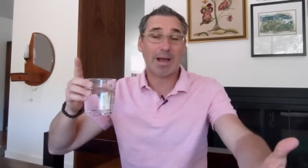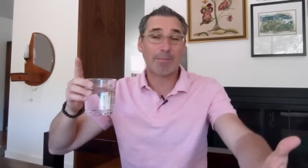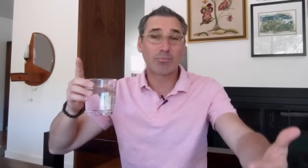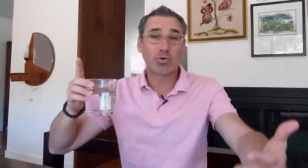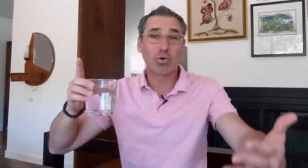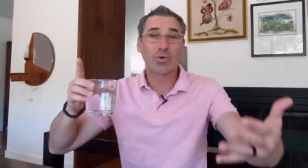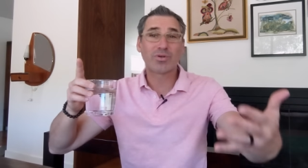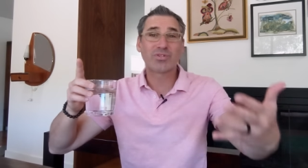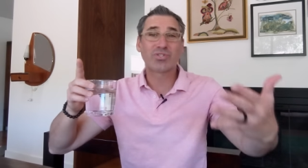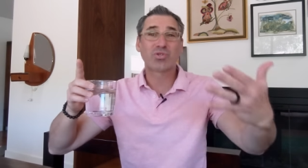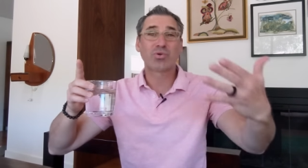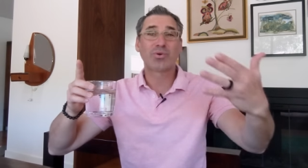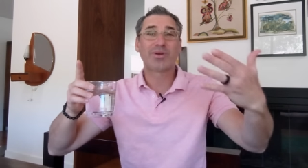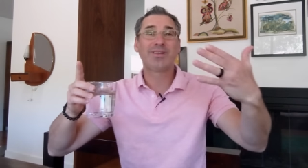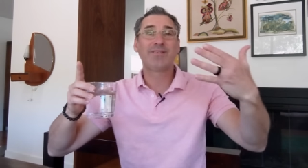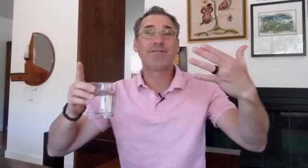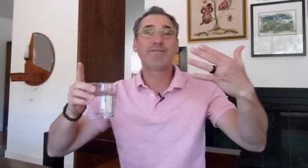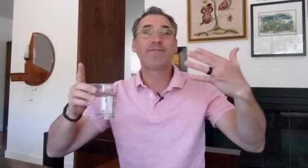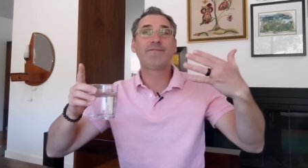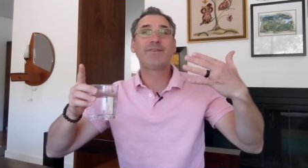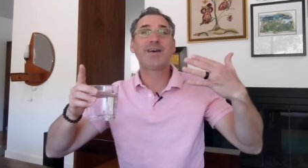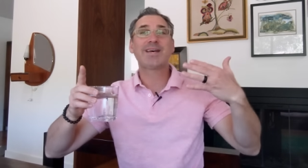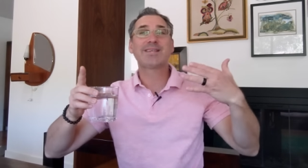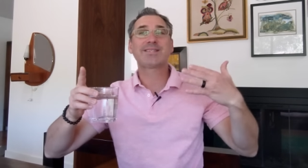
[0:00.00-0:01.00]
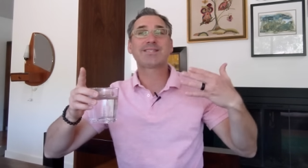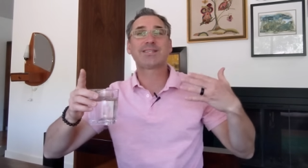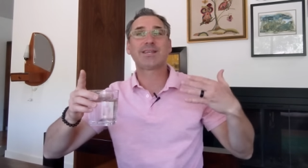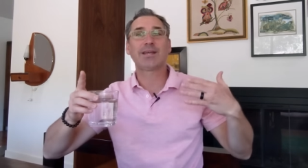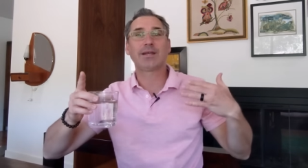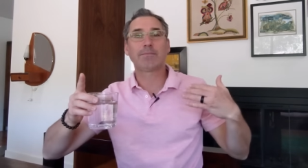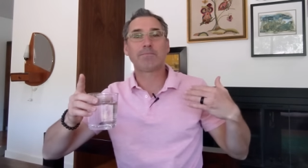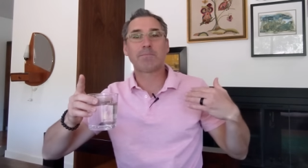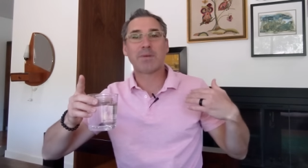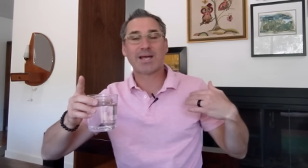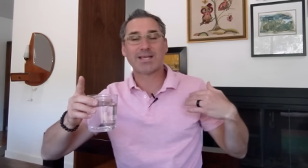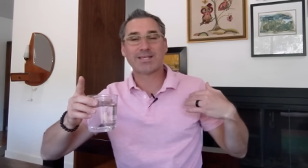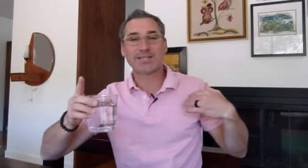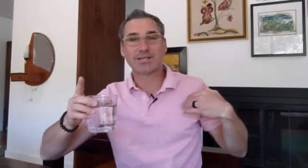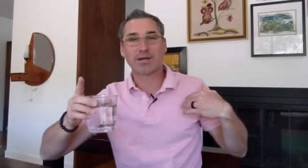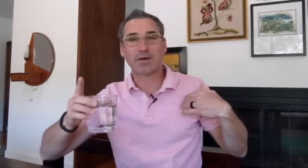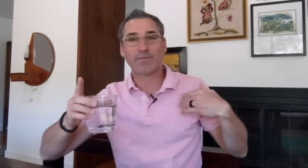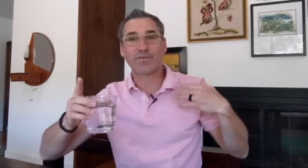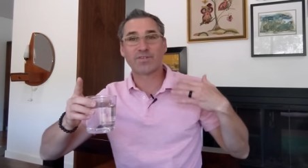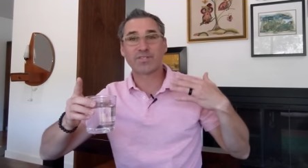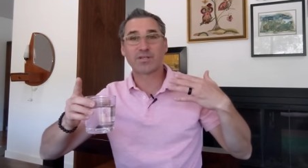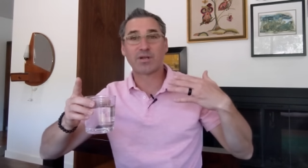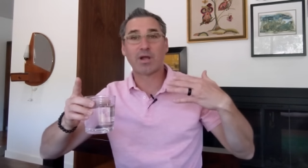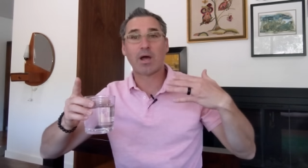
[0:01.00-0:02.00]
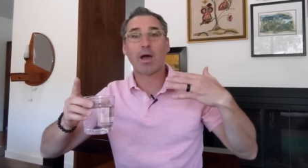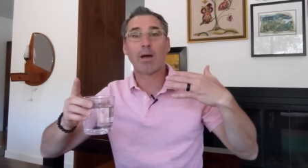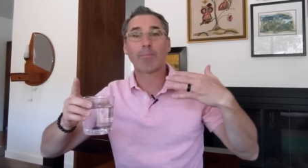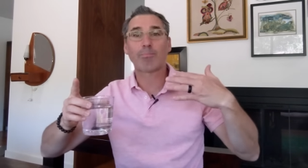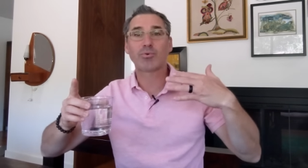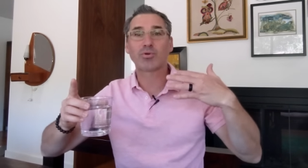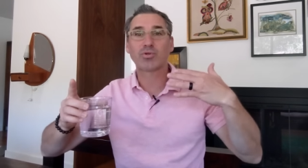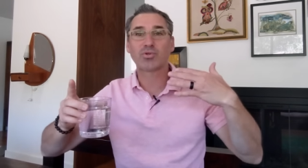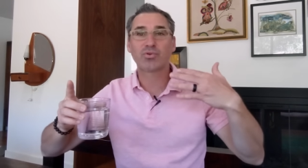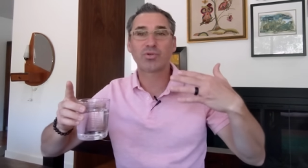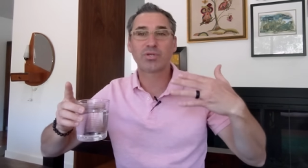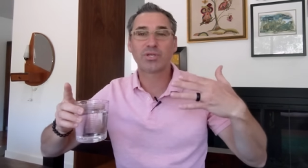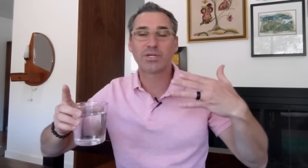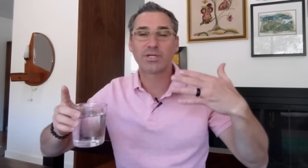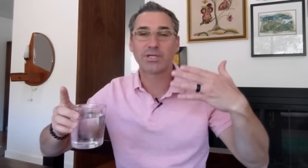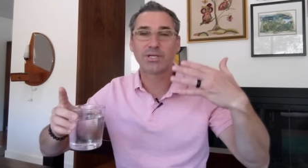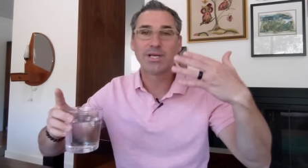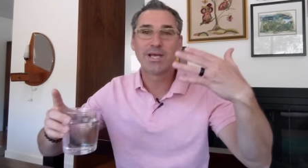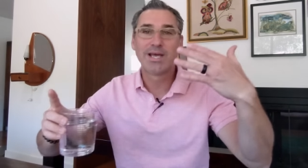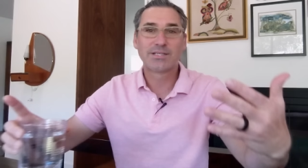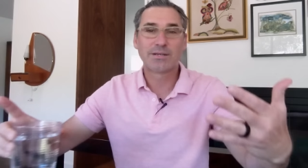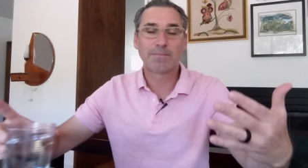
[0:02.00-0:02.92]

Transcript: I'm going to invest in myself as an opportunity